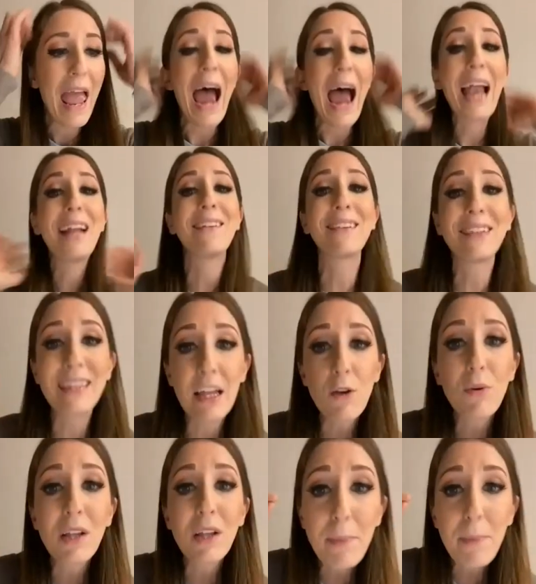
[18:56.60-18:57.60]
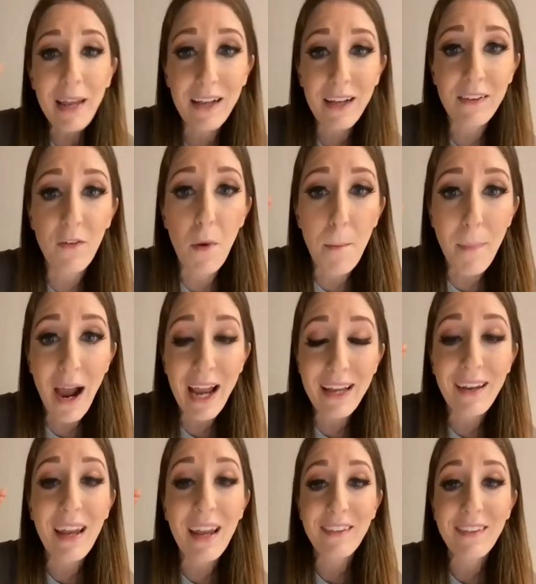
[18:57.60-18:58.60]
And it's literally because of a
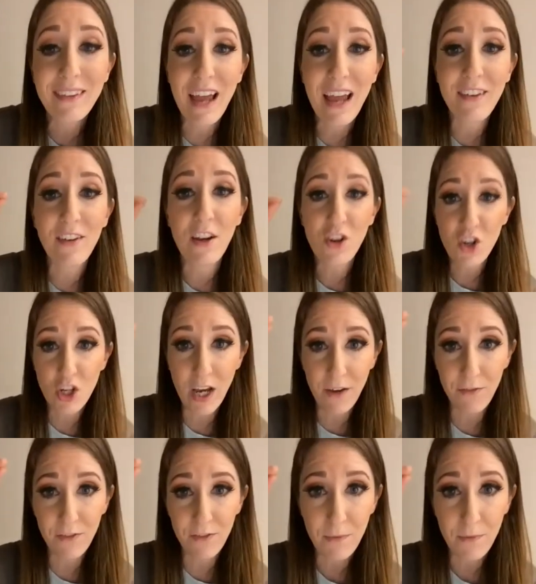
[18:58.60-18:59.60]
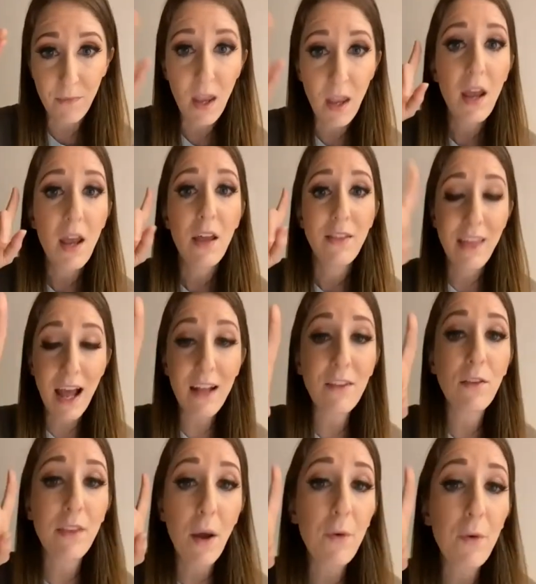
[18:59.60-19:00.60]
mindset shift. That,
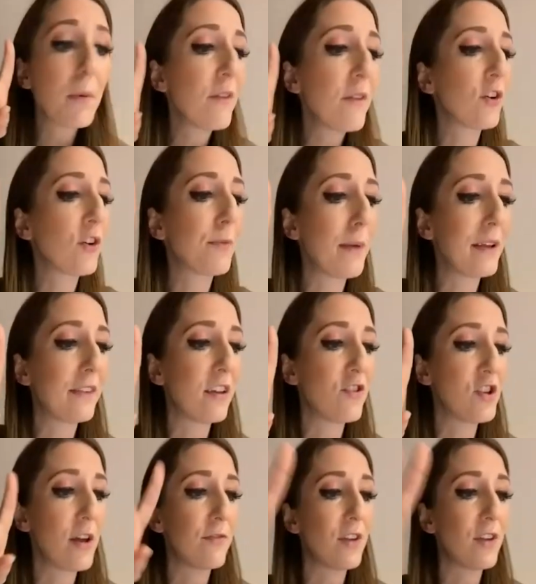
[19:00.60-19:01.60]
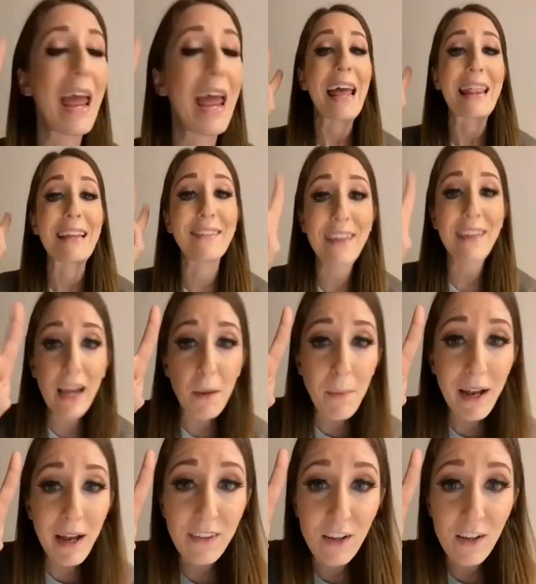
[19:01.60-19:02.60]
that was my first mindset shift. The second
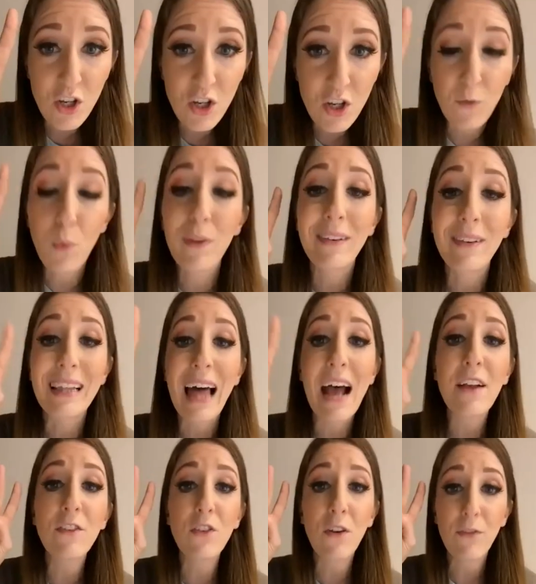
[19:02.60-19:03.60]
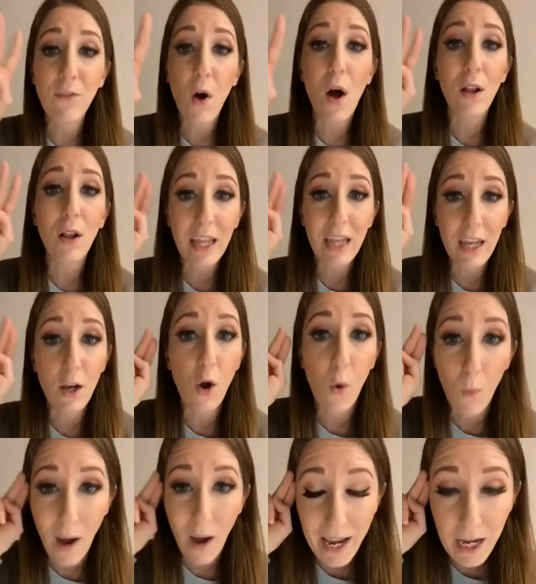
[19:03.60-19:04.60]
mindset shift was last fall in
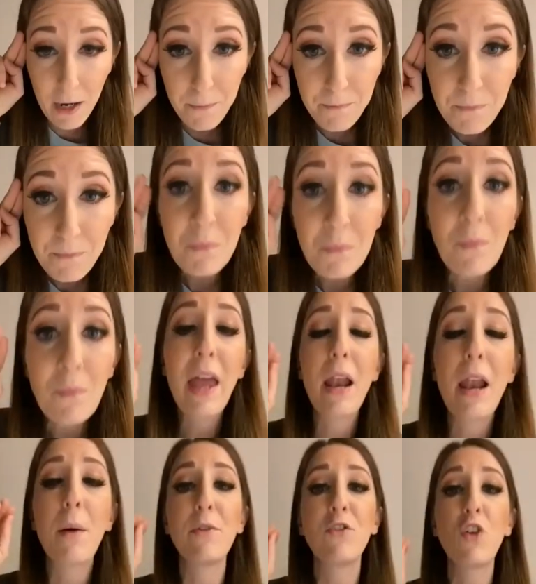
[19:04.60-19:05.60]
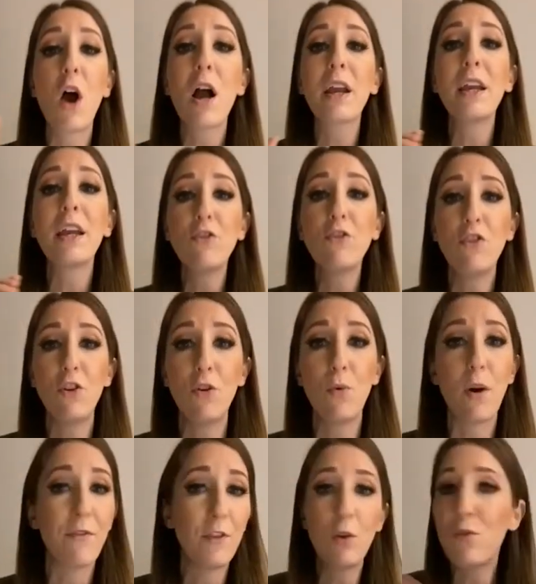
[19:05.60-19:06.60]
Hawaii. And I was talking to
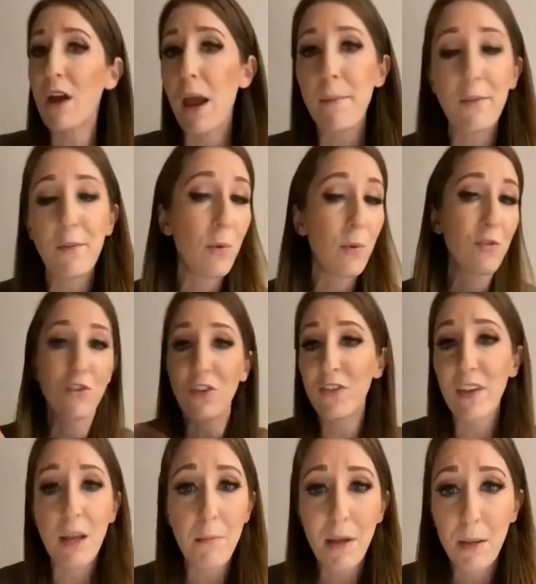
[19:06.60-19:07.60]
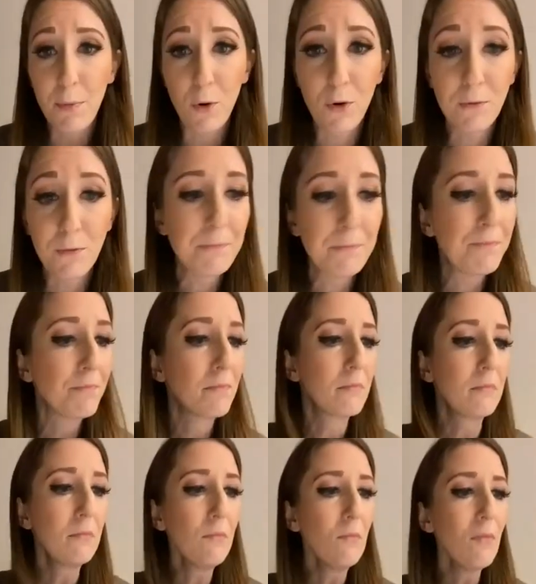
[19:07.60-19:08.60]
a few diamonds. We were just sitting by the pool
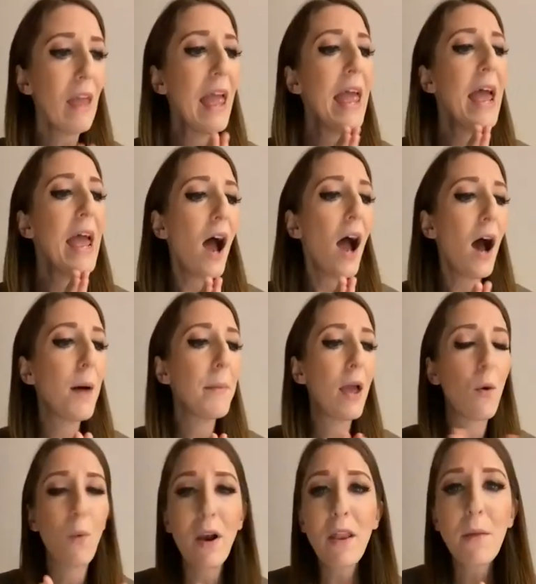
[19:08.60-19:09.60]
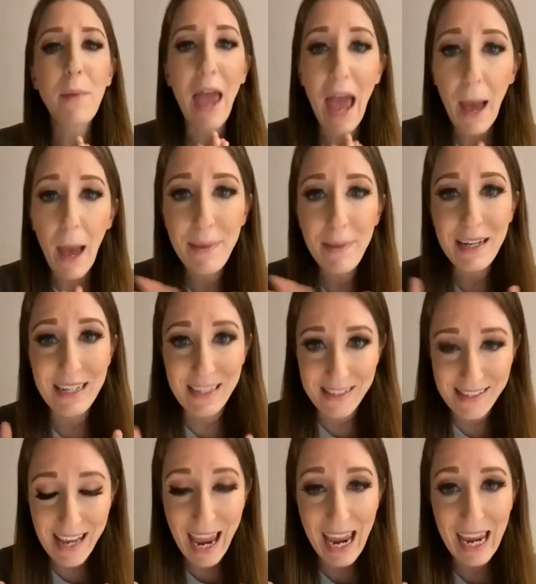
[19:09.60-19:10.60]
um, and one of them happened to
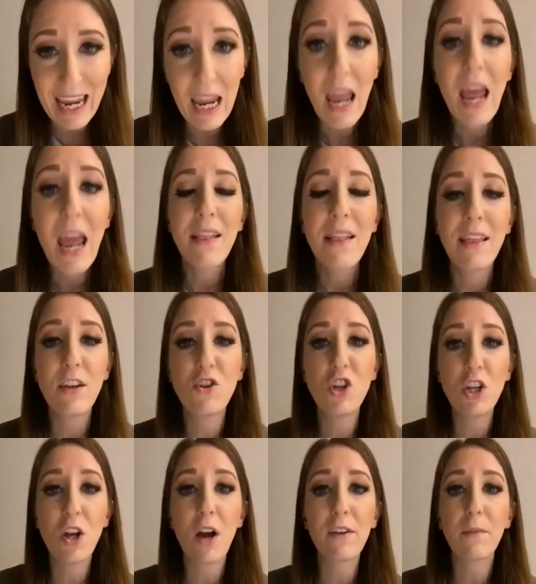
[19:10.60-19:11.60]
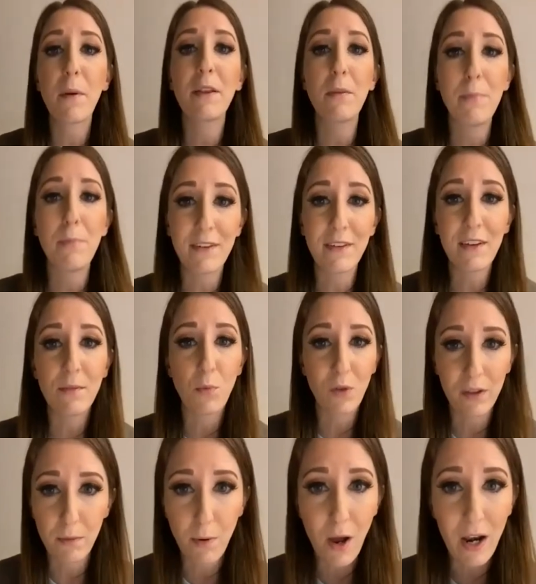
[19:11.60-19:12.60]
say that she talks about the business more
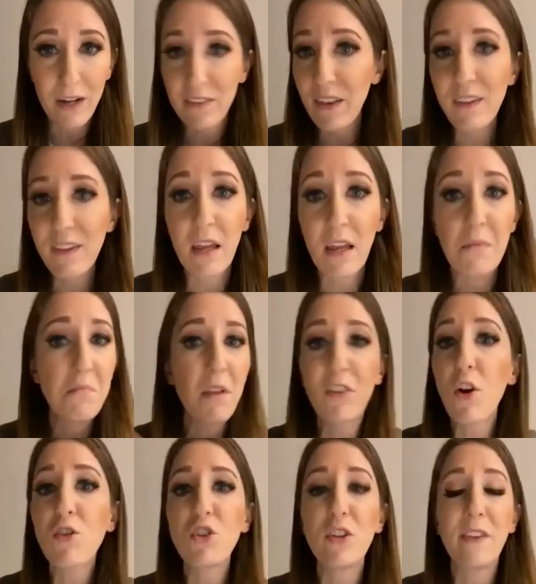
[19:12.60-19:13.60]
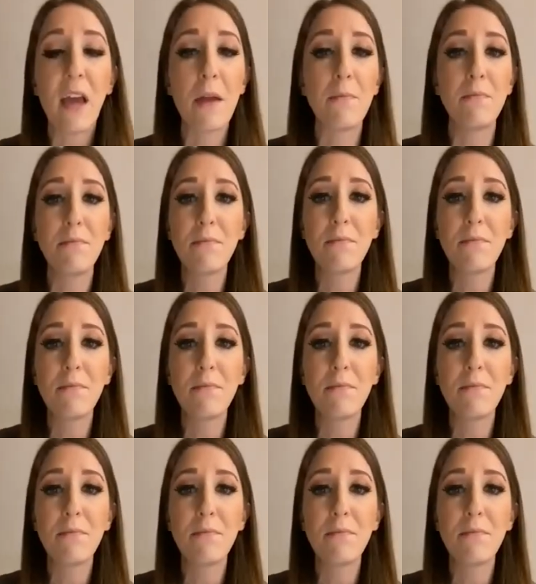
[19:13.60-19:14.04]
than the products. That's it. That's all she said.